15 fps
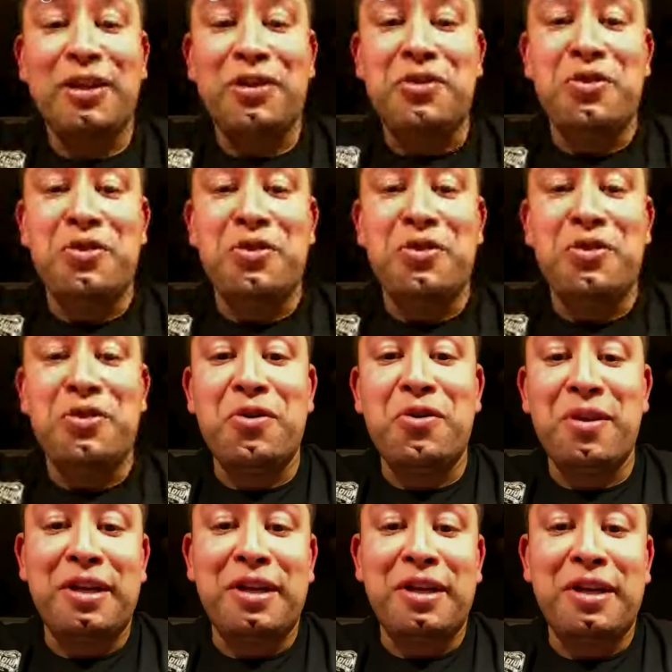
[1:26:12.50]
You
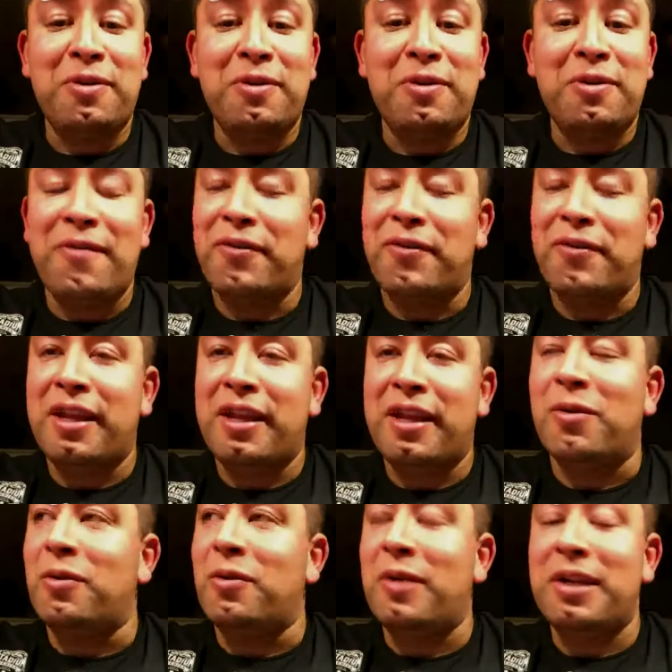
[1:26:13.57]
wanted to
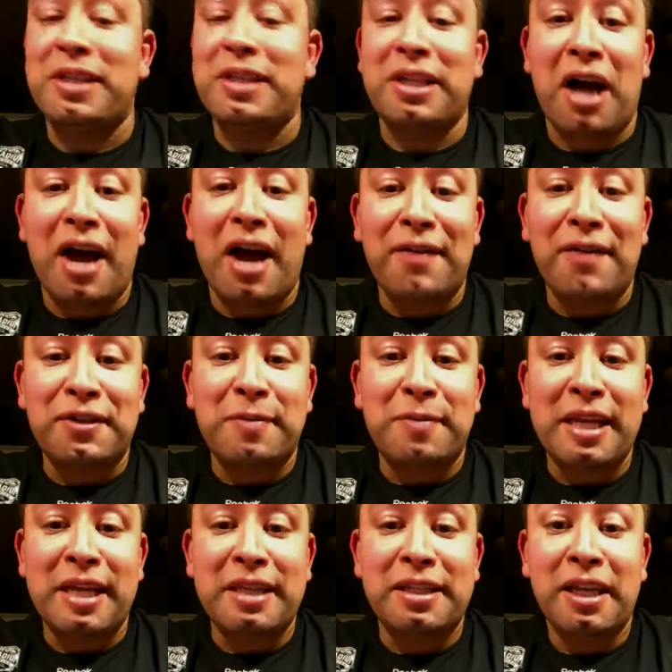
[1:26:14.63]
was it Office
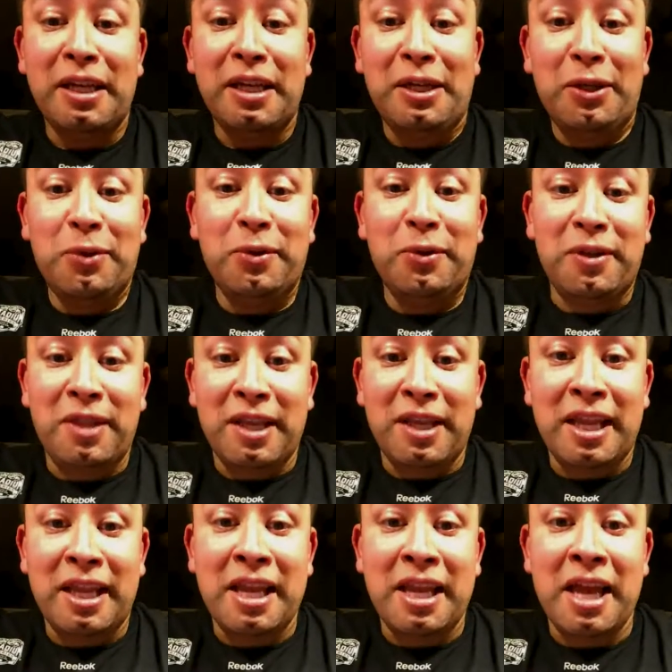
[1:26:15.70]
Space, where the
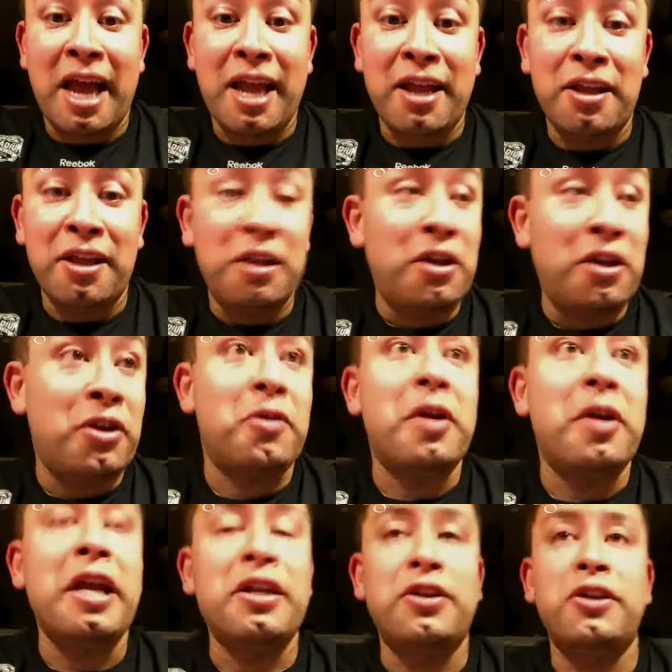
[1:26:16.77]
guy,
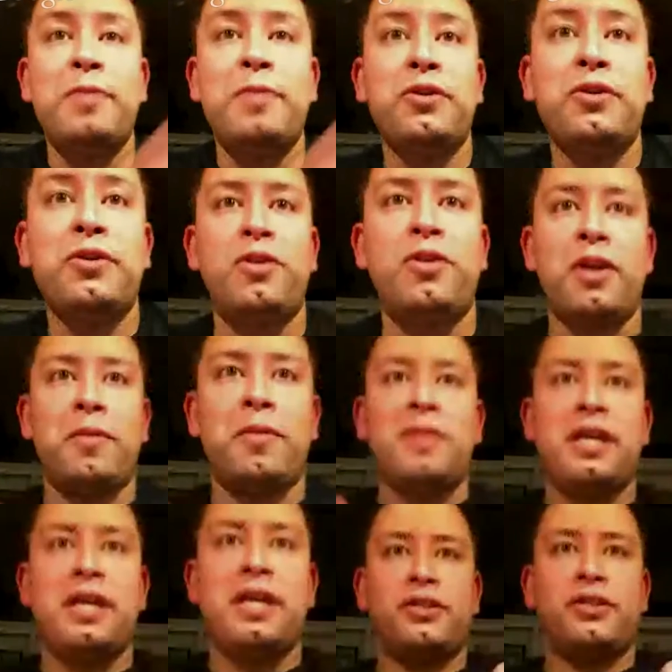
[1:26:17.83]
and just picture
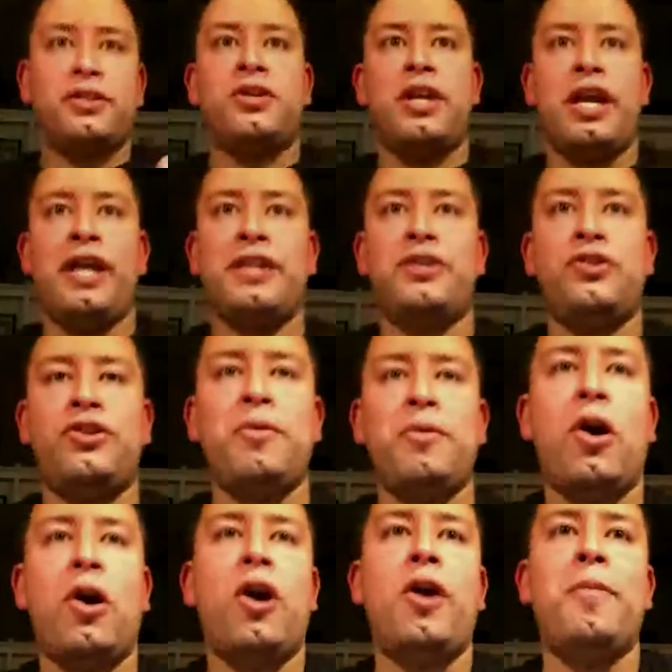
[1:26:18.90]
me as Jim
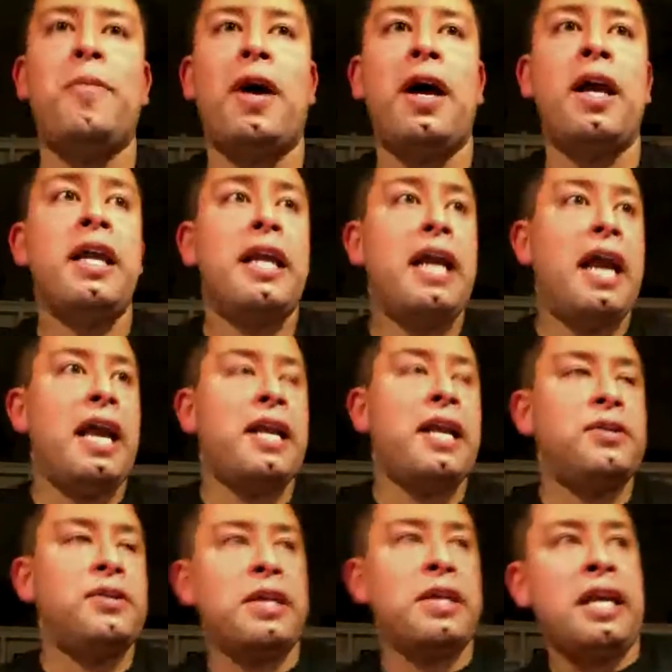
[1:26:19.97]
Harbaugh, and
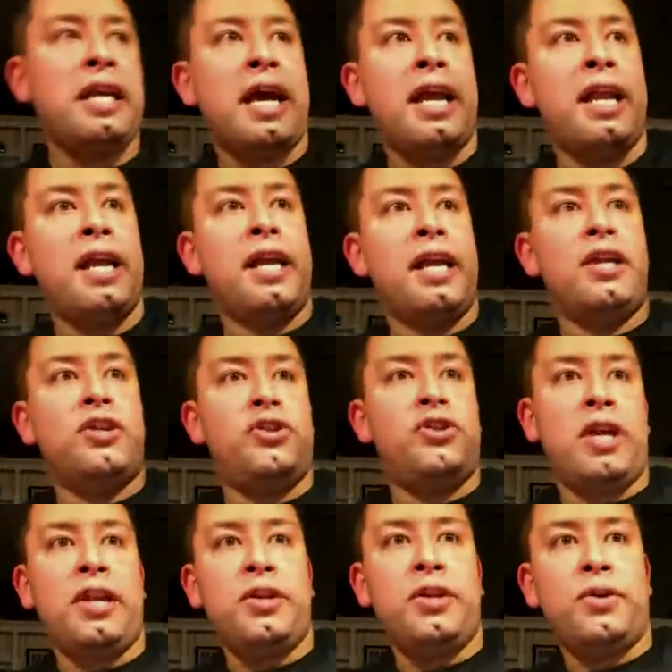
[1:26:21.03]
he's looking at
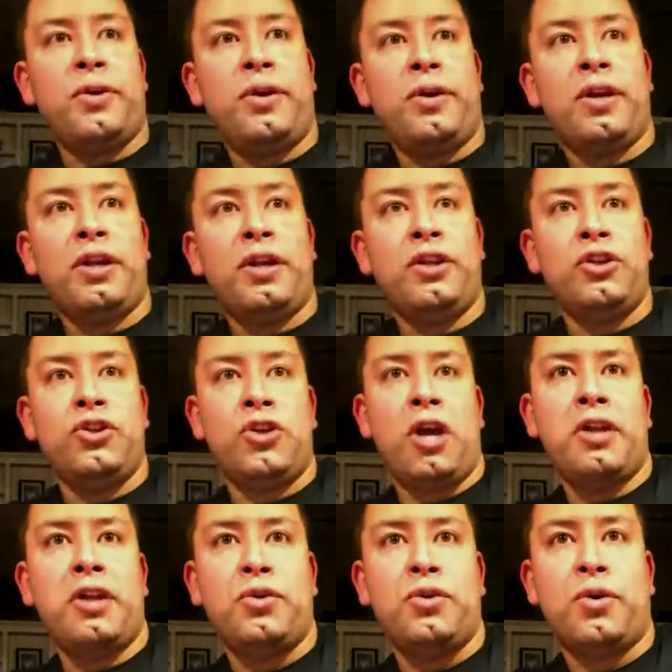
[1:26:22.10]
Jed York,
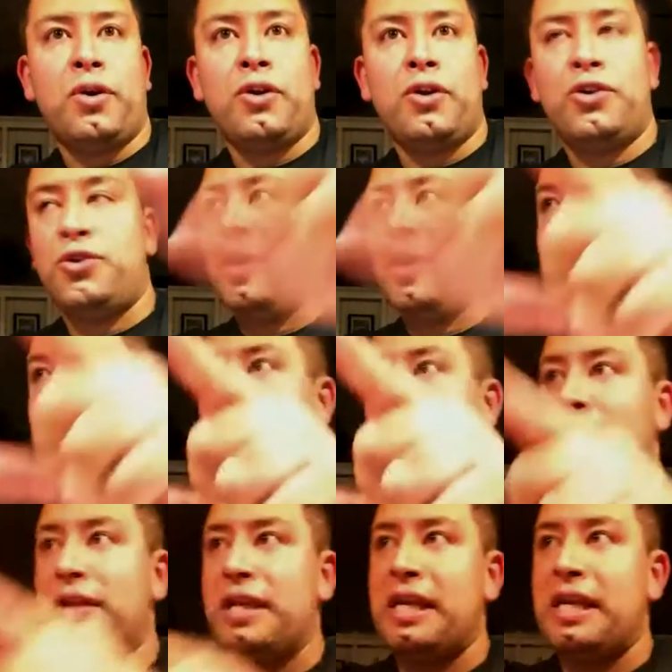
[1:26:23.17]
John York, Trent
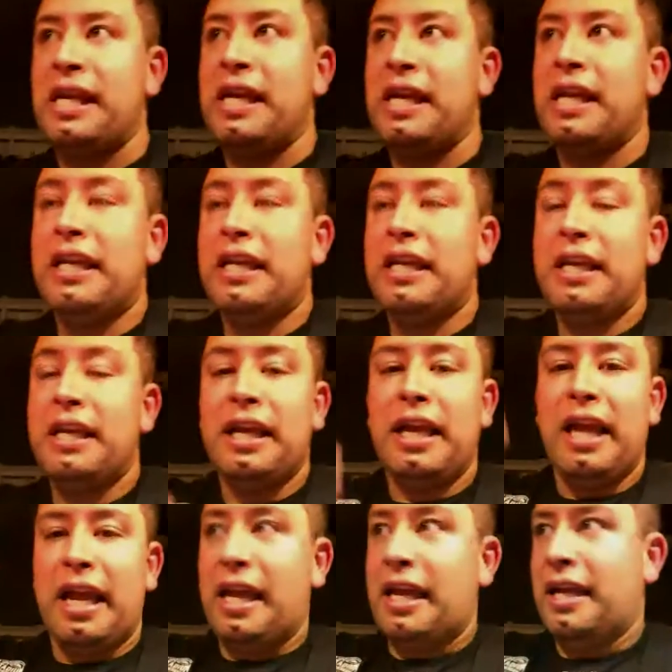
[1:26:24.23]
Baalke,
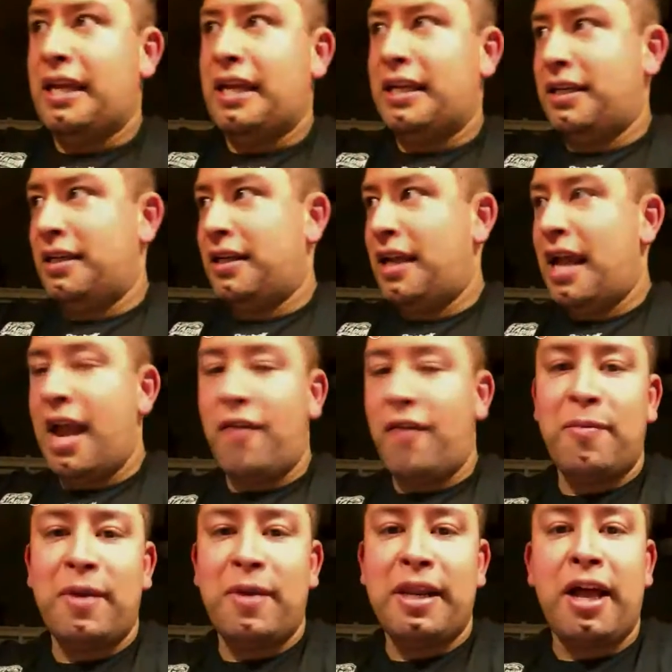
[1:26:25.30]
and
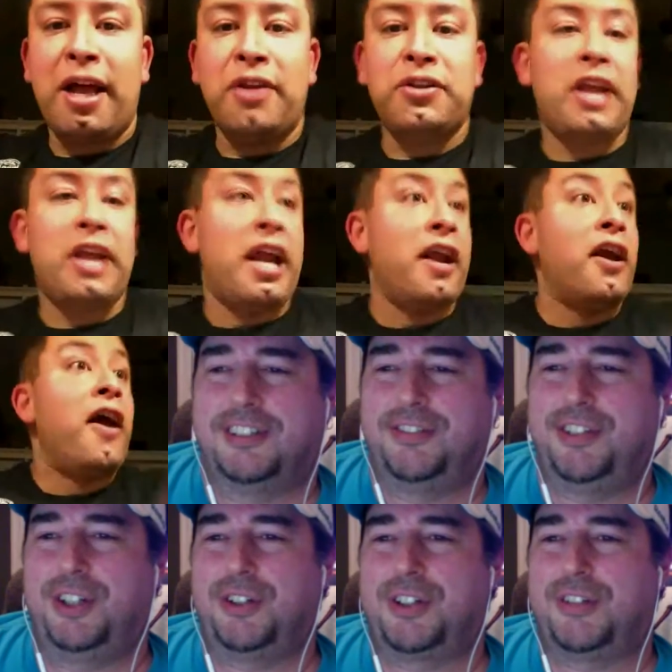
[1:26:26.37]
everybody else saying,
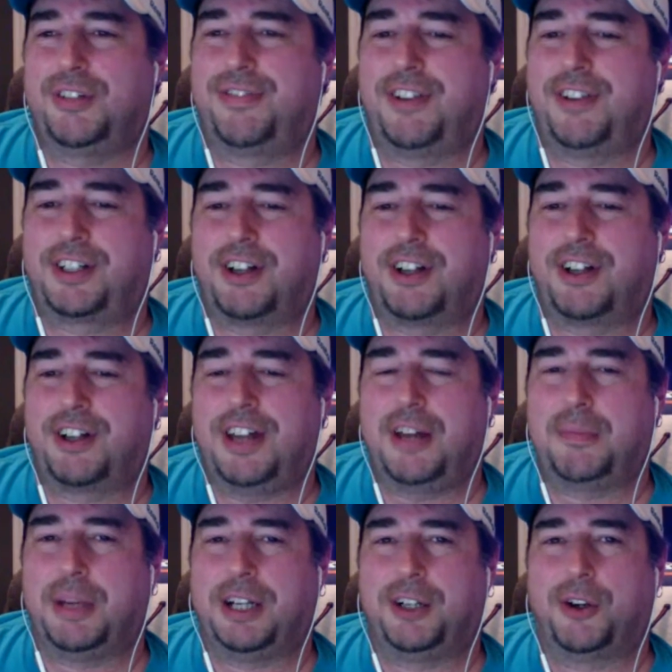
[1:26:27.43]
you could fuck off.
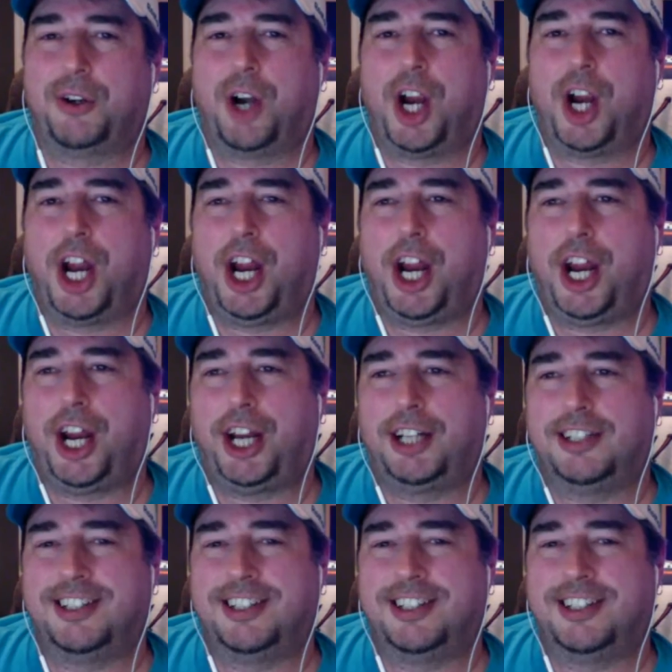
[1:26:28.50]
That'd be great.